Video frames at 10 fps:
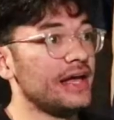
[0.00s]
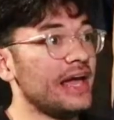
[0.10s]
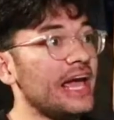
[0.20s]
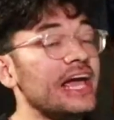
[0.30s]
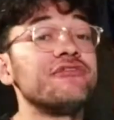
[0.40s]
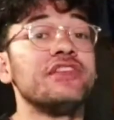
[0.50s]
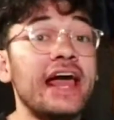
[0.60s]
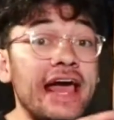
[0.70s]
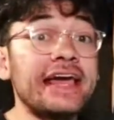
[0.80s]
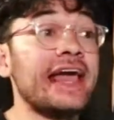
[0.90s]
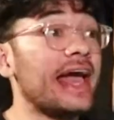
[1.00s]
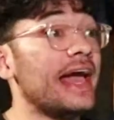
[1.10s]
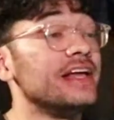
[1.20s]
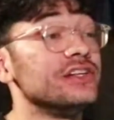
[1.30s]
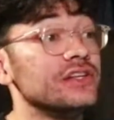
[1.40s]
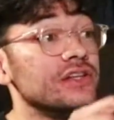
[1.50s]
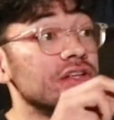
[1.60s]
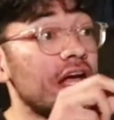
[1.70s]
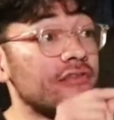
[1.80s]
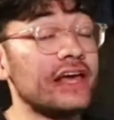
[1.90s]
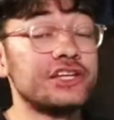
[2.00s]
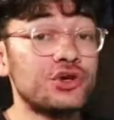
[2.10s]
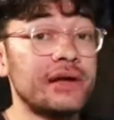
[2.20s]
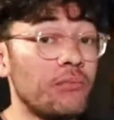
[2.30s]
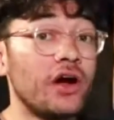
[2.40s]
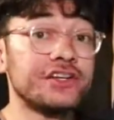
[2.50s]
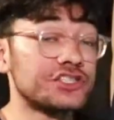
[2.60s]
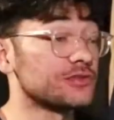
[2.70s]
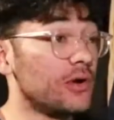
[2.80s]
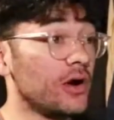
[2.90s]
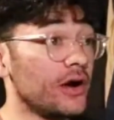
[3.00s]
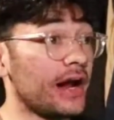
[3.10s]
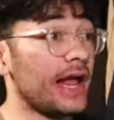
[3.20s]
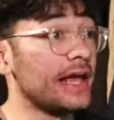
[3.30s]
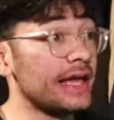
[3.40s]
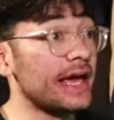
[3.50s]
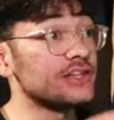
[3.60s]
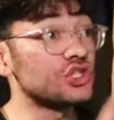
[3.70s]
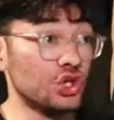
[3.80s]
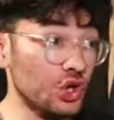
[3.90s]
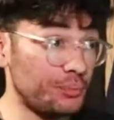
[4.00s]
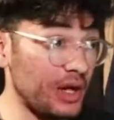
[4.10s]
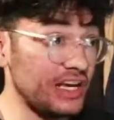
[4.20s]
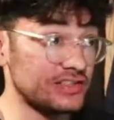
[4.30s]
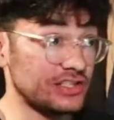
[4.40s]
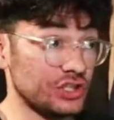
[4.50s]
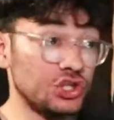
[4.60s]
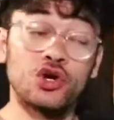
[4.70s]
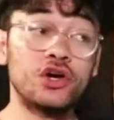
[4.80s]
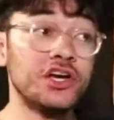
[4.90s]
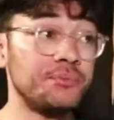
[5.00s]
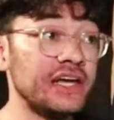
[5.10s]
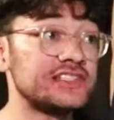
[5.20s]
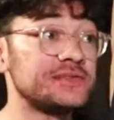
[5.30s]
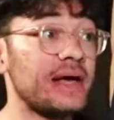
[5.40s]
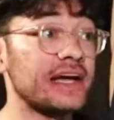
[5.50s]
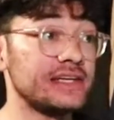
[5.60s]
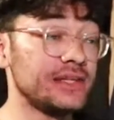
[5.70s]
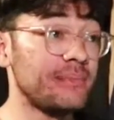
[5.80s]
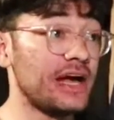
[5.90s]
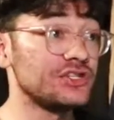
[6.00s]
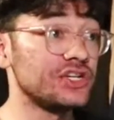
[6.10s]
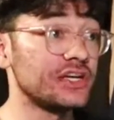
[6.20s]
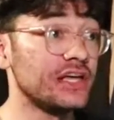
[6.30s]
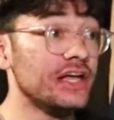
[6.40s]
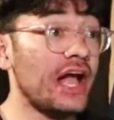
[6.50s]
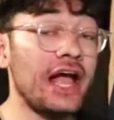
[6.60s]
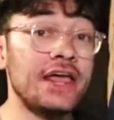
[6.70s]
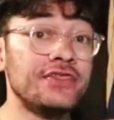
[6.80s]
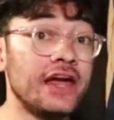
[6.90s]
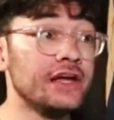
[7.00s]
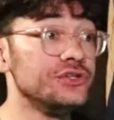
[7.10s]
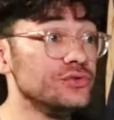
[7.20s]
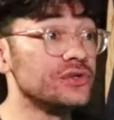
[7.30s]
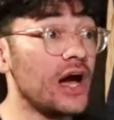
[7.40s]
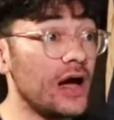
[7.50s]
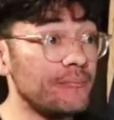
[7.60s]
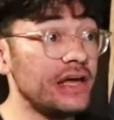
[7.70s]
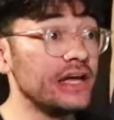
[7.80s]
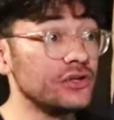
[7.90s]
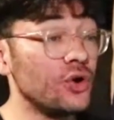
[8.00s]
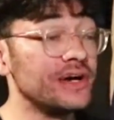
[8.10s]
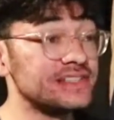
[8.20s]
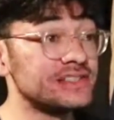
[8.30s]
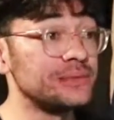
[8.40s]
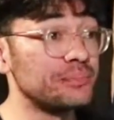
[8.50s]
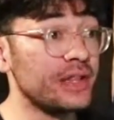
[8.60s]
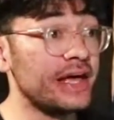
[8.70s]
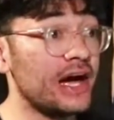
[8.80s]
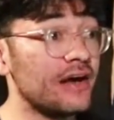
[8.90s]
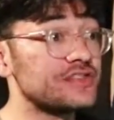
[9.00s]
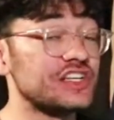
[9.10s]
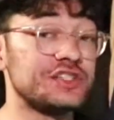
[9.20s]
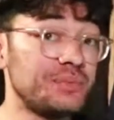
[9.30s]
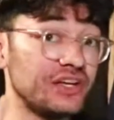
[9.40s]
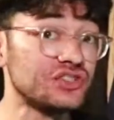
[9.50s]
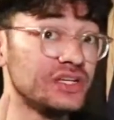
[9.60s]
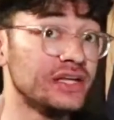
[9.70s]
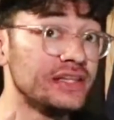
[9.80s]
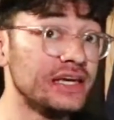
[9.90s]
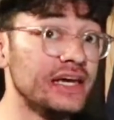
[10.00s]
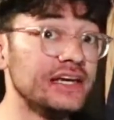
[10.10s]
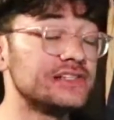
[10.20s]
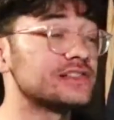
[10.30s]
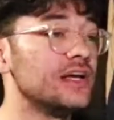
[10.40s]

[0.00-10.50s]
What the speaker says: If they trade Marcus Smart and get two good pieces back in the Magic, and they do not make noise in the playoffs, especially in the East,